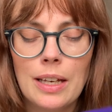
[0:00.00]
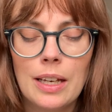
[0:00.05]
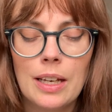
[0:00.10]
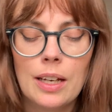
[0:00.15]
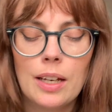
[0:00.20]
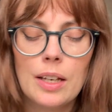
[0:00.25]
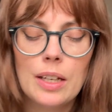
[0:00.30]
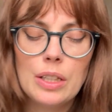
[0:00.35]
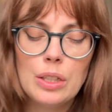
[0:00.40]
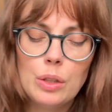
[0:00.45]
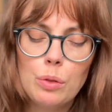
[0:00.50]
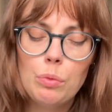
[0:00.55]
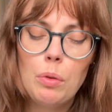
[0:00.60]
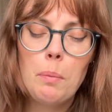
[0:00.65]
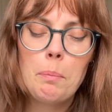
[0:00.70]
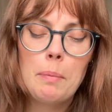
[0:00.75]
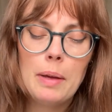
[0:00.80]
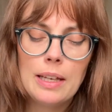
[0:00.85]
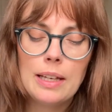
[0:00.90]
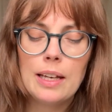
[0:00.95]
it. You will
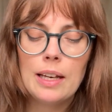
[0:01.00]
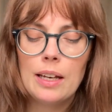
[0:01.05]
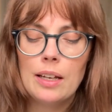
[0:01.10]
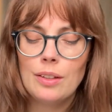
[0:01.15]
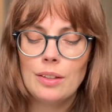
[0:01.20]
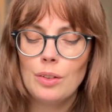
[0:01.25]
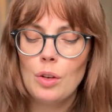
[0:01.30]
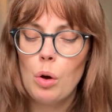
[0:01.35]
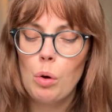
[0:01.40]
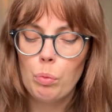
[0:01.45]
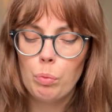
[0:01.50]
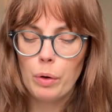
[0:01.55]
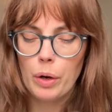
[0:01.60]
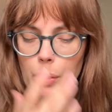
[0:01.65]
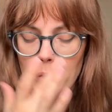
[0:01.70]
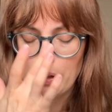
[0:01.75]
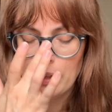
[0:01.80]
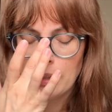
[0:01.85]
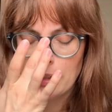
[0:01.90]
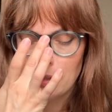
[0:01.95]
make it. No
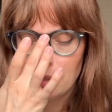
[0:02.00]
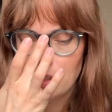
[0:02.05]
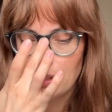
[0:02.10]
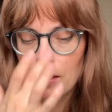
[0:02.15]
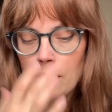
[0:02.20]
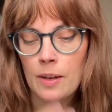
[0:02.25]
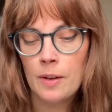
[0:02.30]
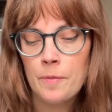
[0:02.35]
worries.